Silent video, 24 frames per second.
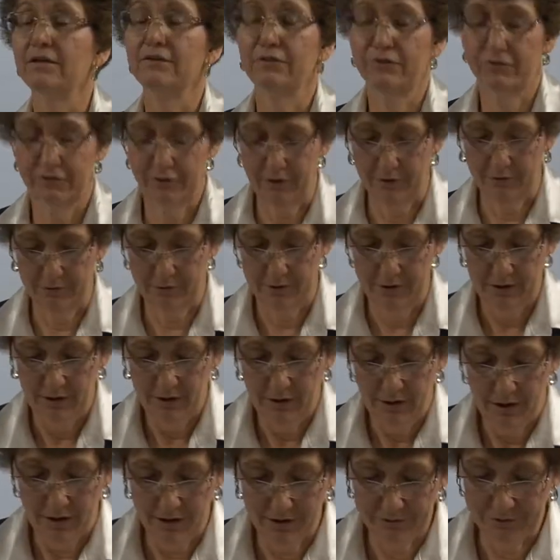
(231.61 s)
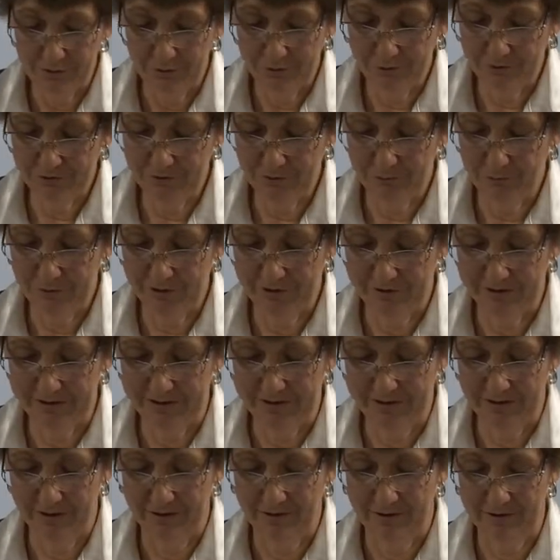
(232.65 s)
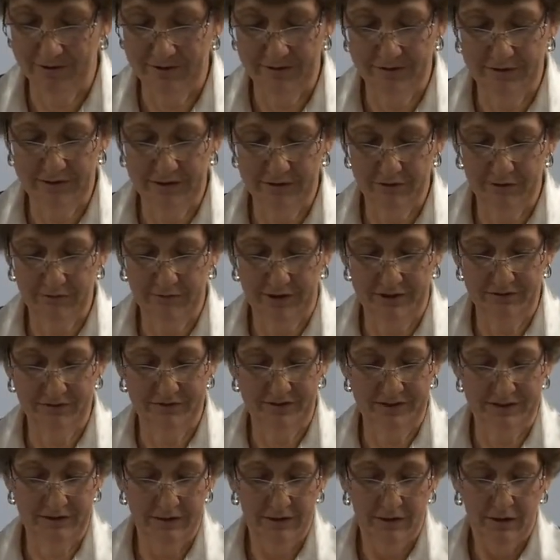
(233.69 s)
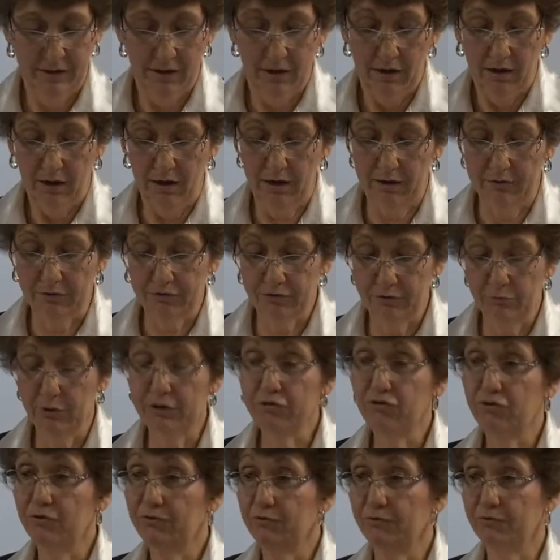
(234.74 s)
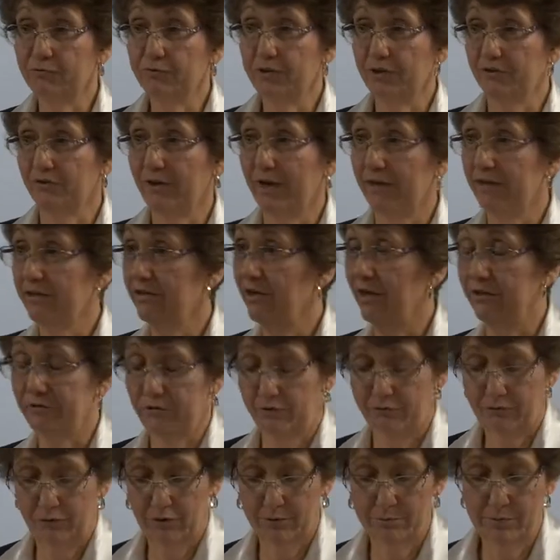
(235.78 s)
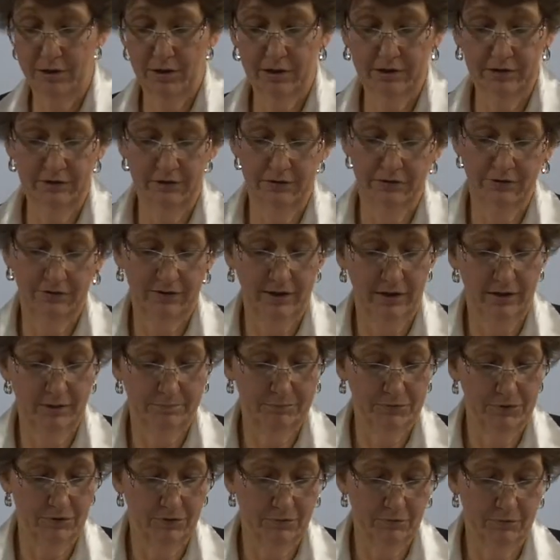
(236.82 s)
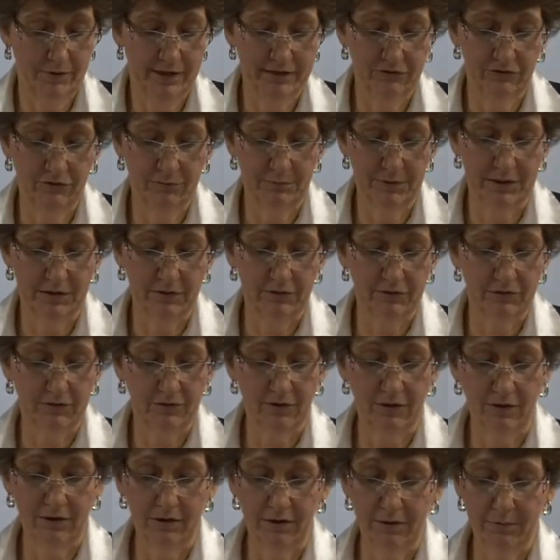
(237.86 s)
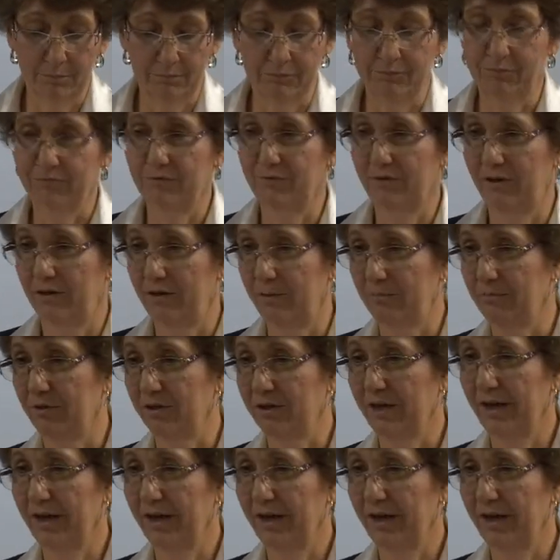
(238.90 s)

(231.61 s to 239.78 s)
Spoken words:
So those are really interesting. So once you've decided on your format, you set up your arrangements, set up the